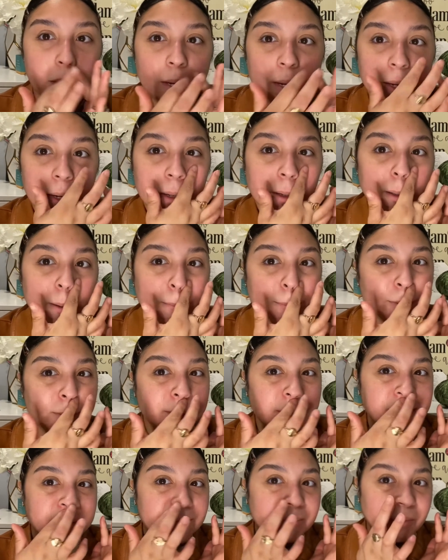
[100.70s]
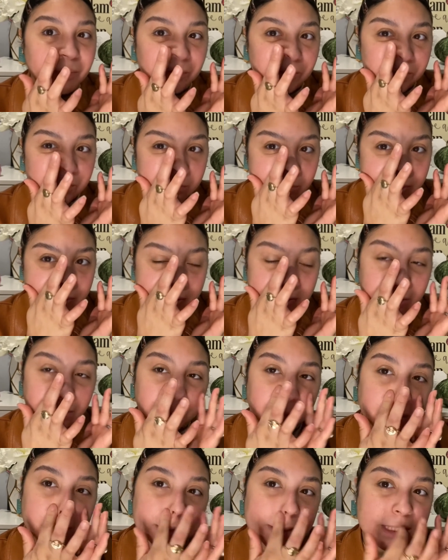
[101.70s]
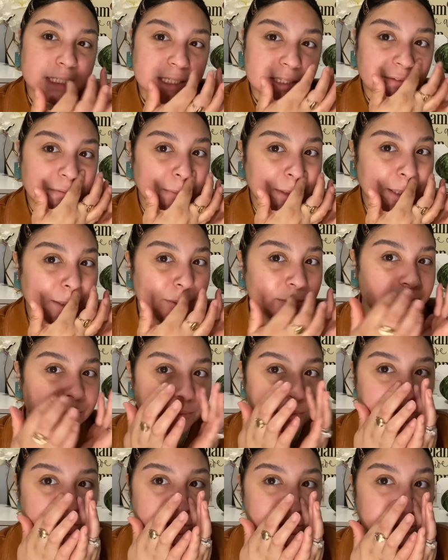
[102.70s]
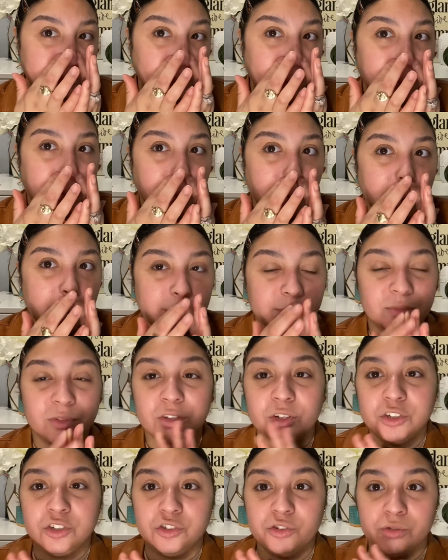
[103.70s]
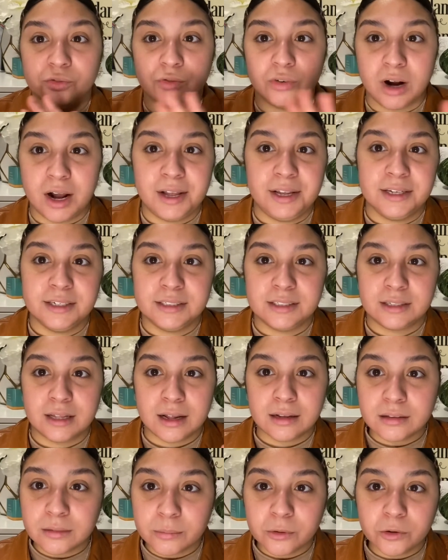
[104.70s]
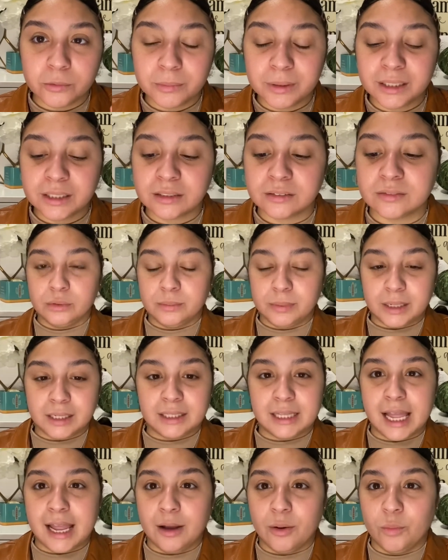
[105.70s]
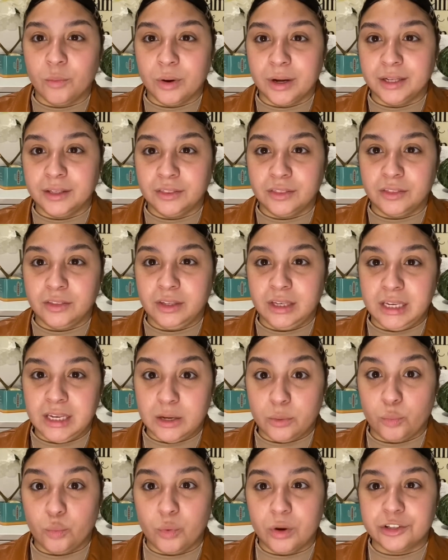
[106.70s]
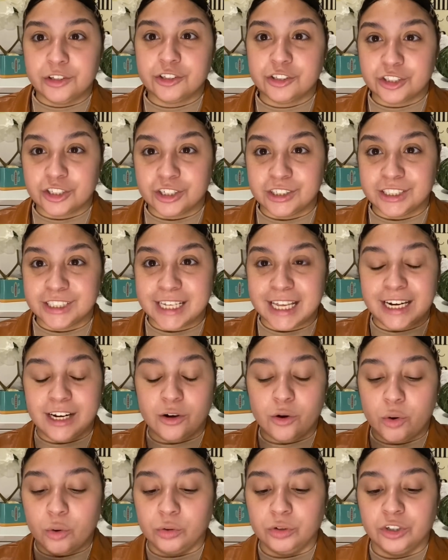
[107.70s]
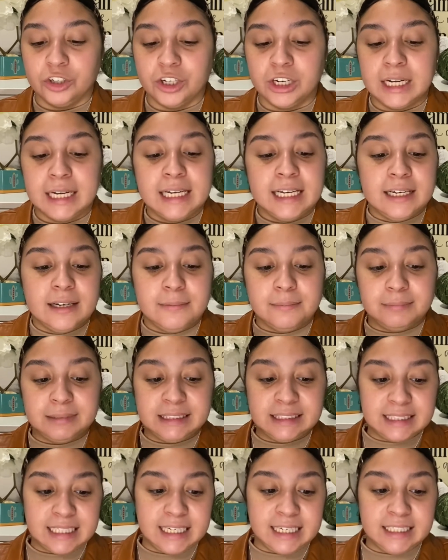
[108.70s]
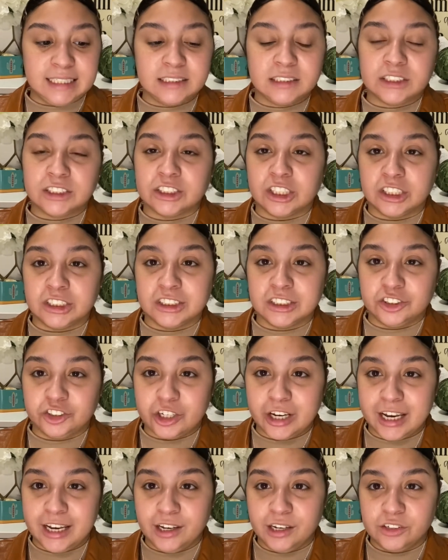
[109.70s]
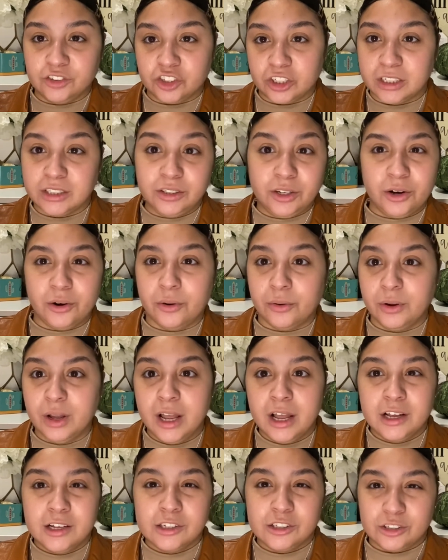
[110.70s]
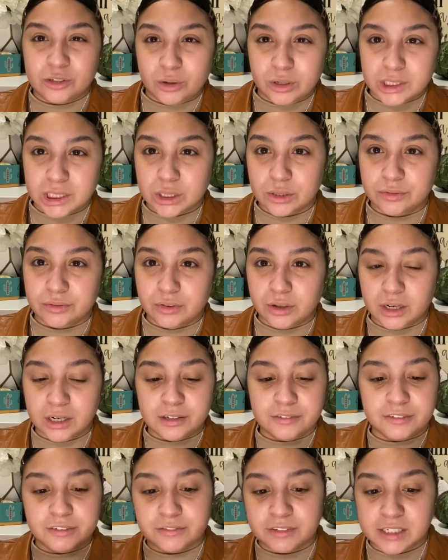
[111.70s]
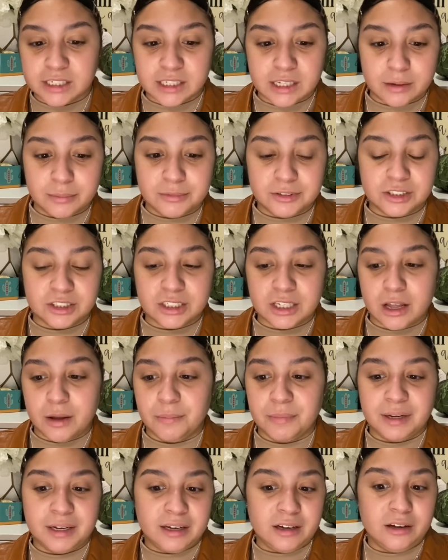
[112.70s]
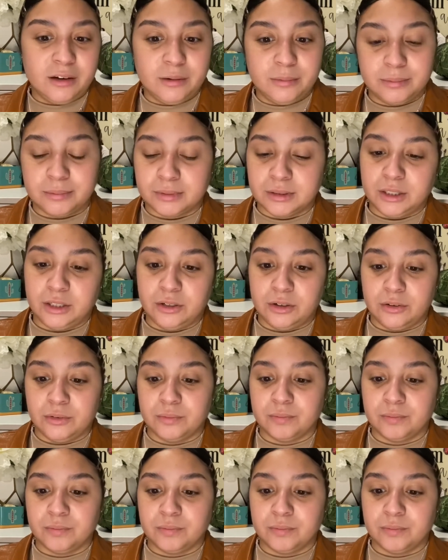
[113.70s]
gonna put this more towards the creases of my nose, which is where I'm the driest at the moment. But like when the weather starts getting colder, my skin starts to change, and you know, so on and so forth. If the summer is coming up, you know,